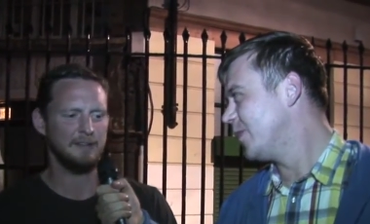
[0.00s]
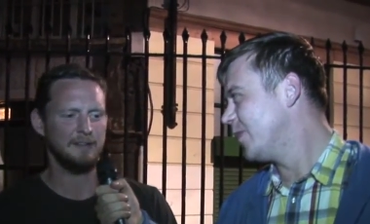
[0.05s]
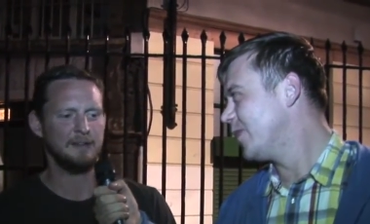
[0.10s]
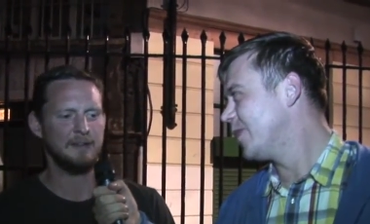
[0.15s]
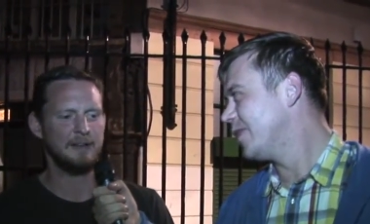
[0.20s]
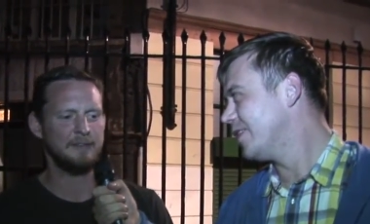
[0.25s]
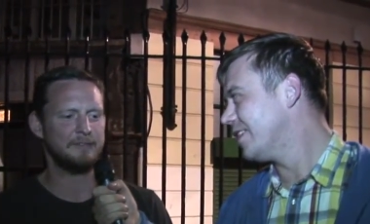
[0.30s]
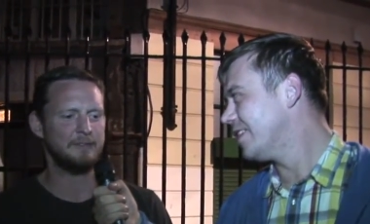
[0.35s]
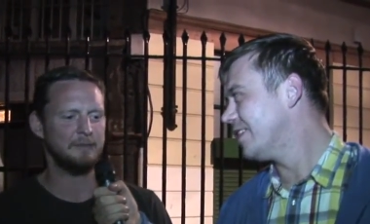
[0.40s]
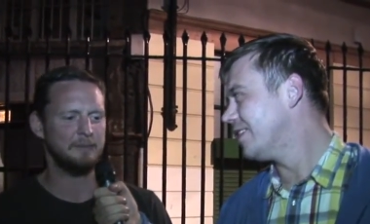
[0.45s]

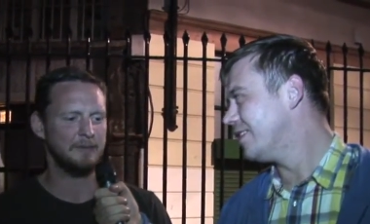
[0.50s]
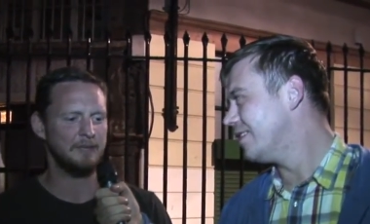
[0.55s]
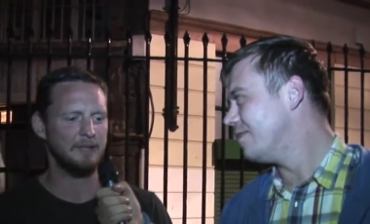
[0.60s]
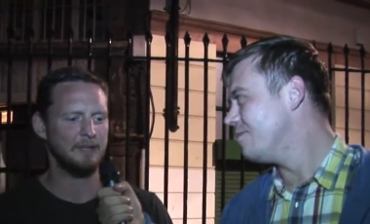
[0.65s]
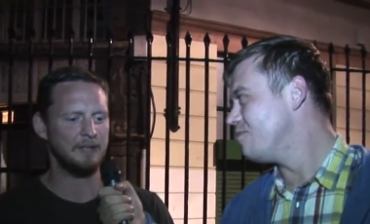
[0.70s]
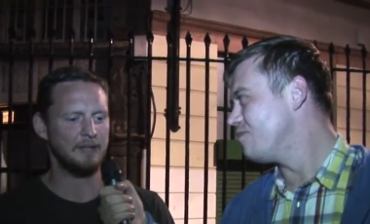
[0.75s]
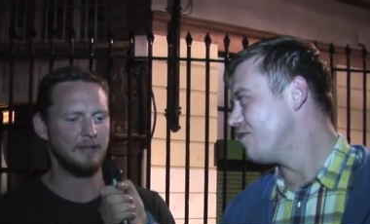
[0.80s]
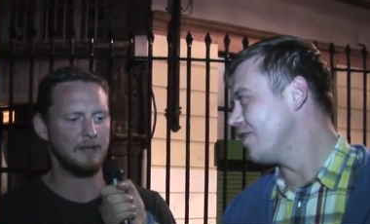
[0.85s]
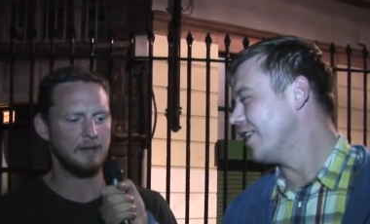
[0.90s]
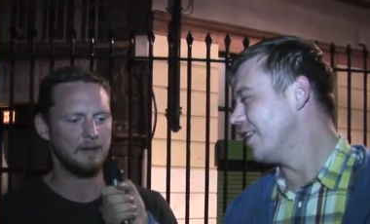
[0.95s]
Speaker 1: Have to
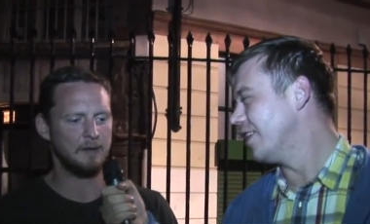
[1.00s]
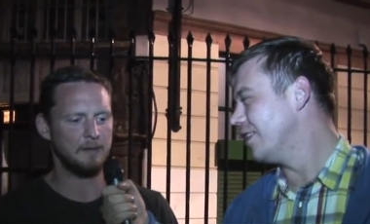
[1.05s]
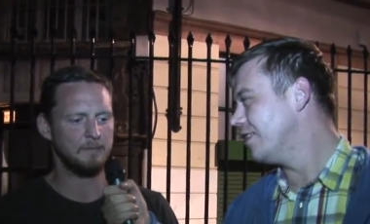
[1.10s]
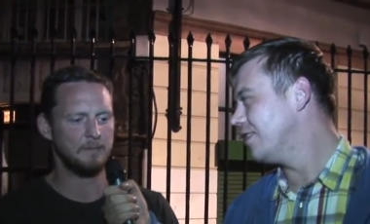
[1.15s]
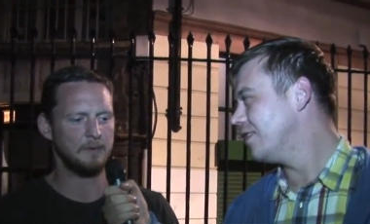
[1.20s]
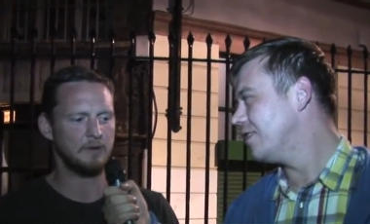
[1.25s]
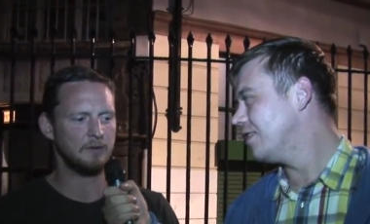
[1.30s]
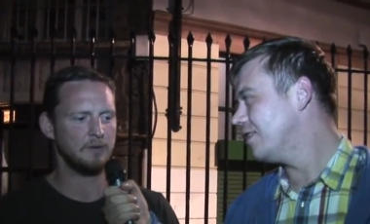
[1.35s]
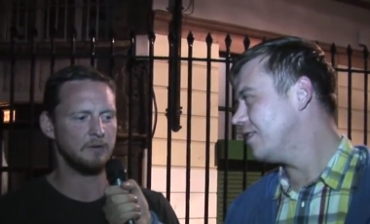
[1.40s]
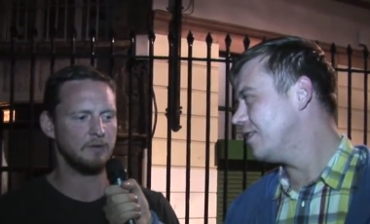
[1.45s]
be.
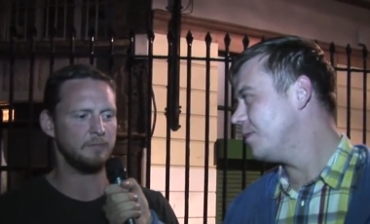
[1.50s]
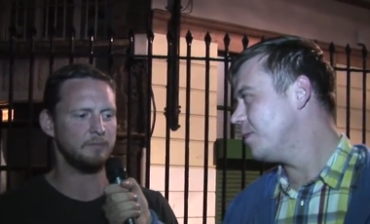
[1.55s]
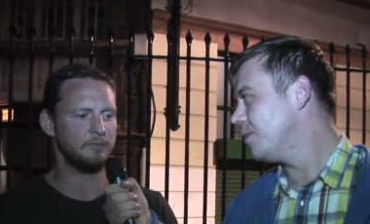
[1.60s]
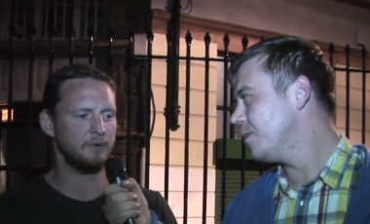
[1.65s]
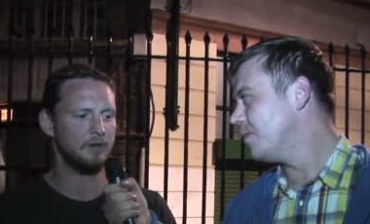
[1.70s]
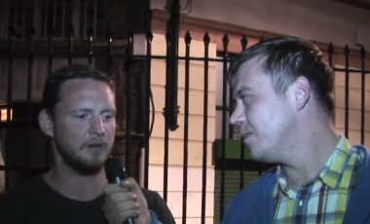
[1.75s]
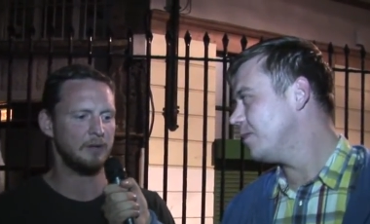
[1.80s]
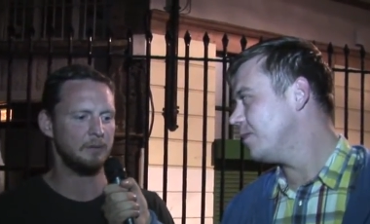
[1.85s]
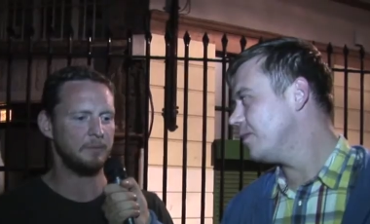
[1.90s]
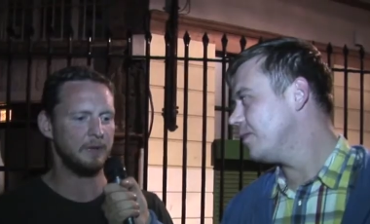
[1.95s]
Um, I've got the
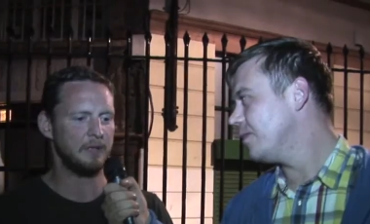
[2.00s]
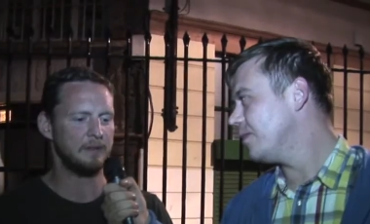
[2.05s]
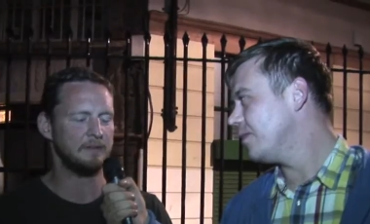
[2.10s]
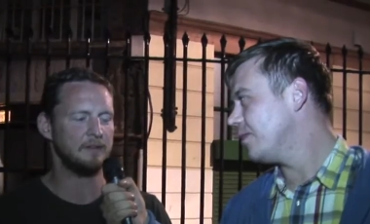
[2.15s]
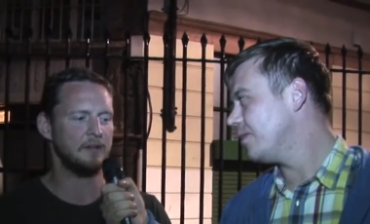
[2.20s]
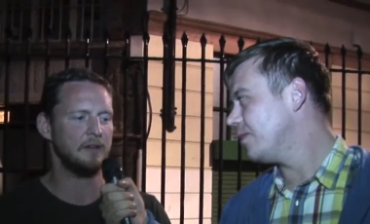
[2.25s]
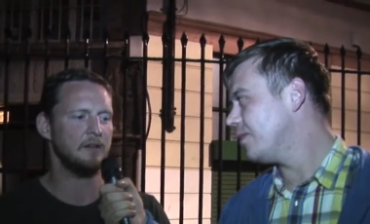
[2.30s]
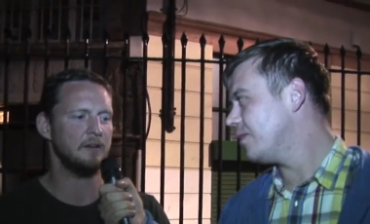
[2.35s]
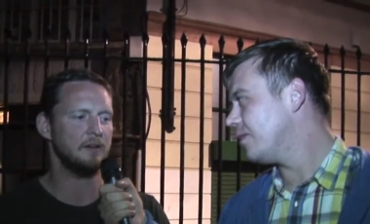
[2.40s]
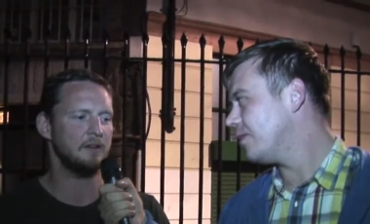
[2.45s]
brilliant Ben
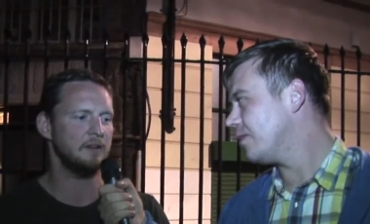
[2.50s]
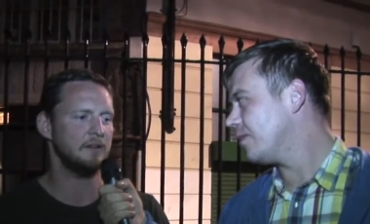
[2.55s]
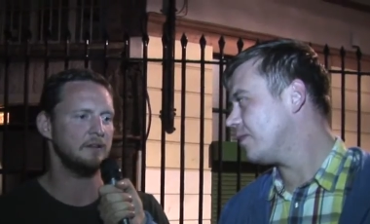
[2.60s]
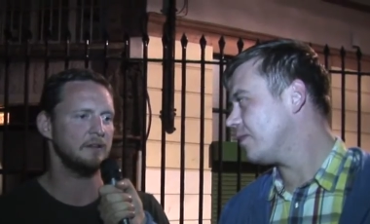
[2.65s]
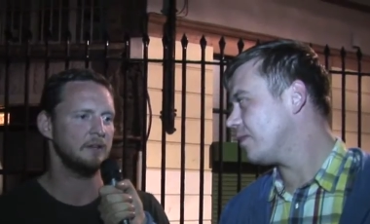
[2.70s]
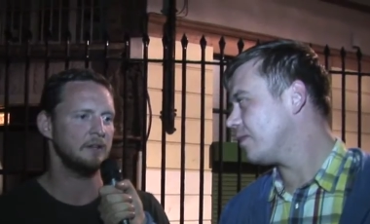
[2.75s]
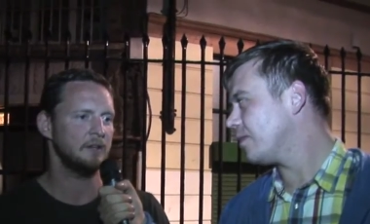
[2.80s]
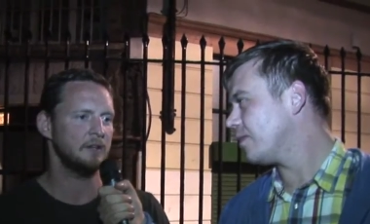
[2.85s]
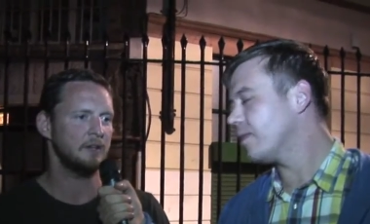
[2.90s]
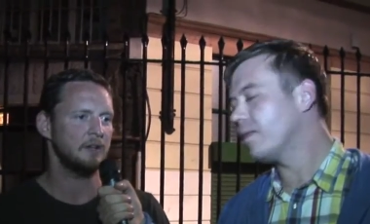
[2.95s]
Turner
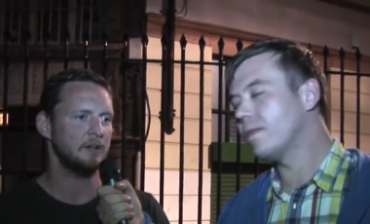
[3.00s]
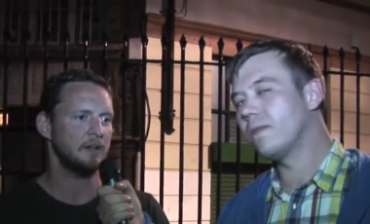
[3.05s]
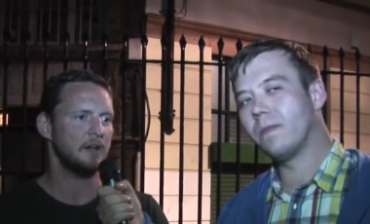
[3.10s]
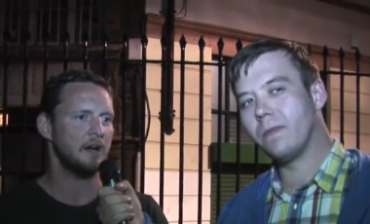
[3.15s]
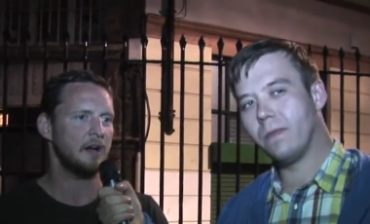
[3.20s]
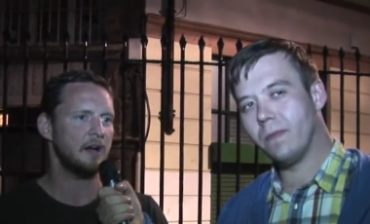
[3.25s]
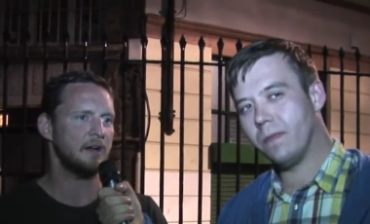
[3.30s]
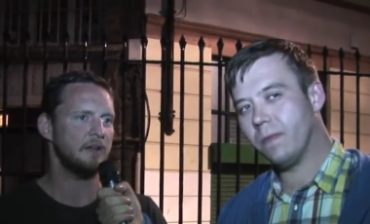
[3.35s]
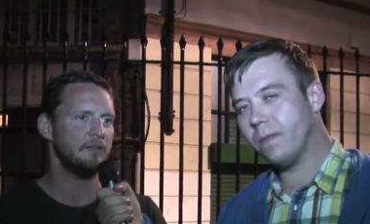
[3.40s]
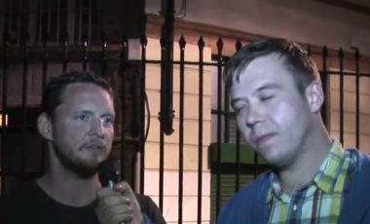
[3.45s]

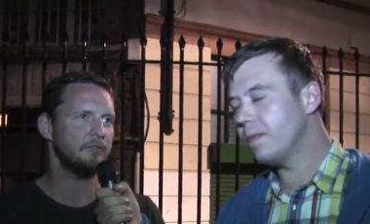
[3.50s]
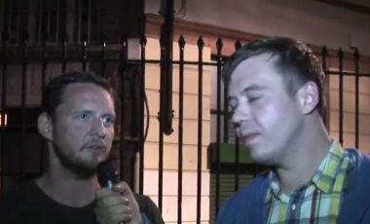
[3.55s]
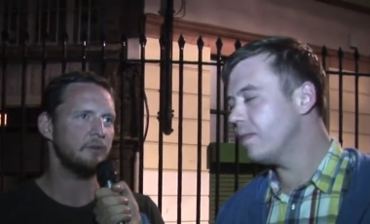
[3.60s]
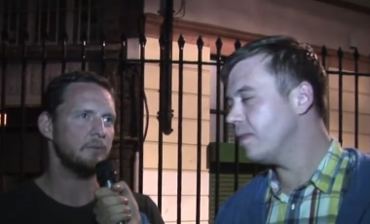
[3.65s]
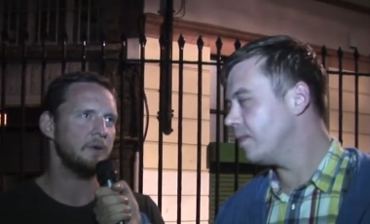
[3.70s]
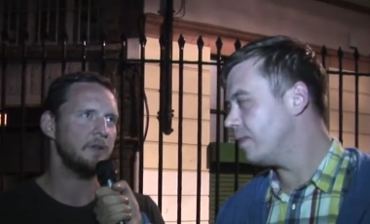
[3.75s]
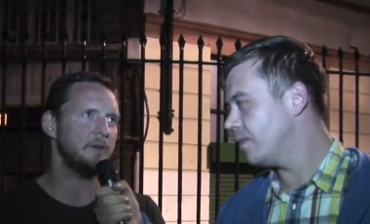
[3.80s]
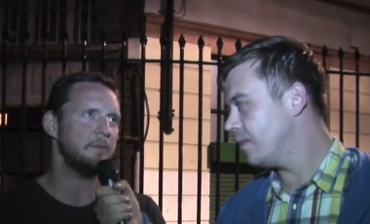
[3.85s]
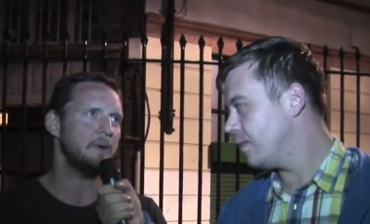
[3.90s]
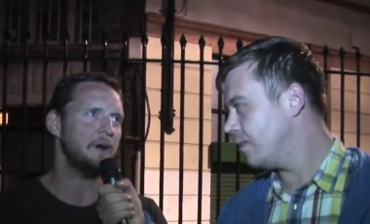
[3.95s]
cutting it for
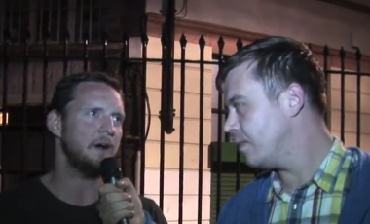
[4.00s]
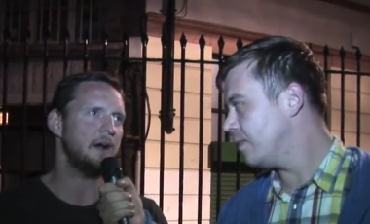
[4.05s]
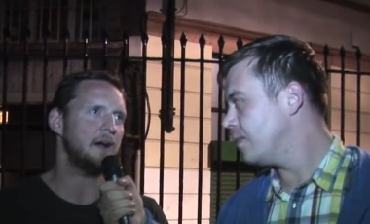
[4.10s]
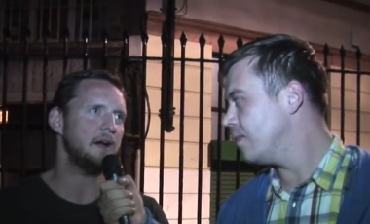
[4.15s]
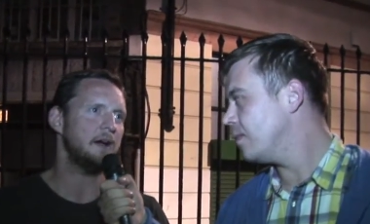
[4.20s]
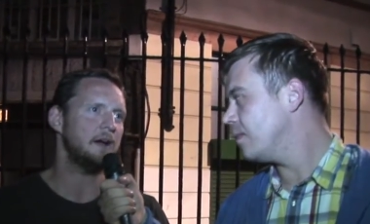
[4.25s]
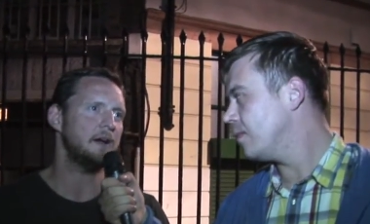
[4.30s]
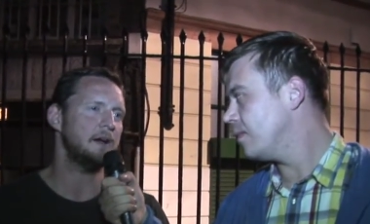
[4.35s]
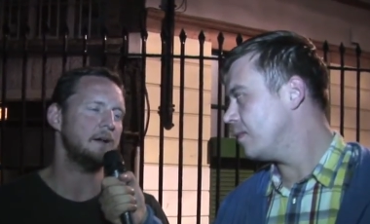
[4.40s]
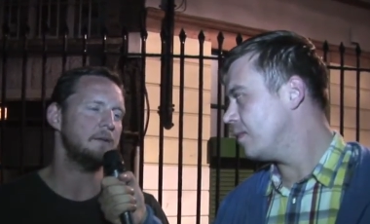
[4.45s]
me, but
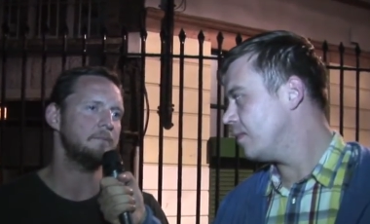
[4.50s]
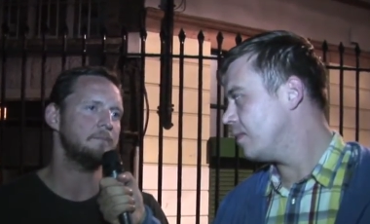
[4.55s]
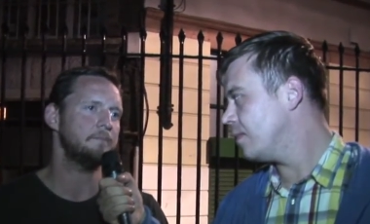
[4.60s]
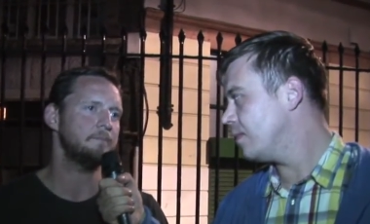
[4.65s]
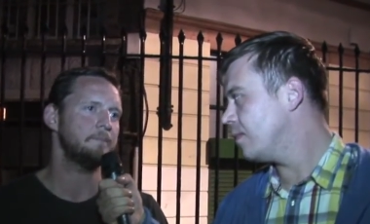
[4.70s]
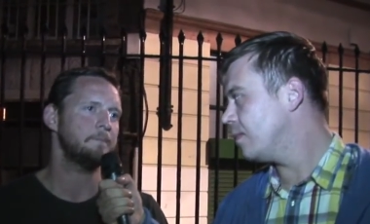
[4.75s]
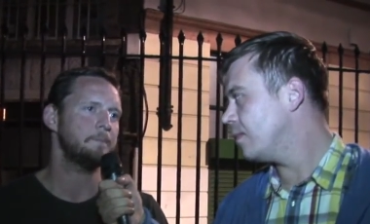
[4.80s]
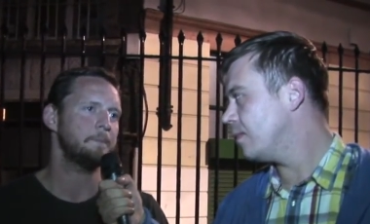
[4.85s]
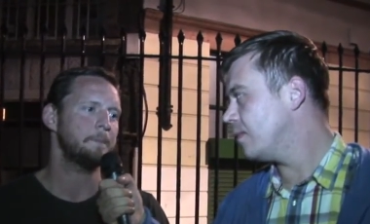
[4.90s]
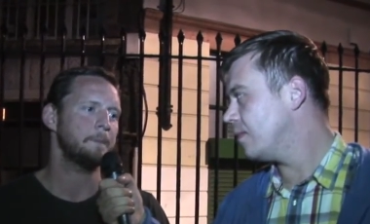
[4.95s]

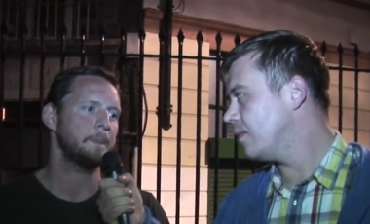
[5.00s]
um,